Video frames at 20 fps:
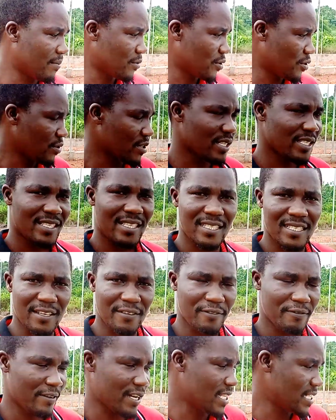So this is the
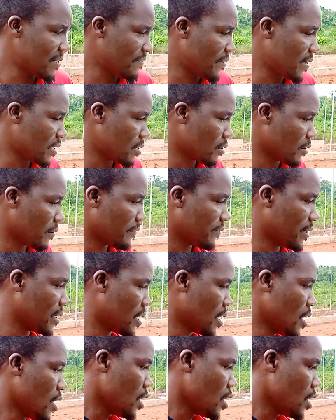first phase of it.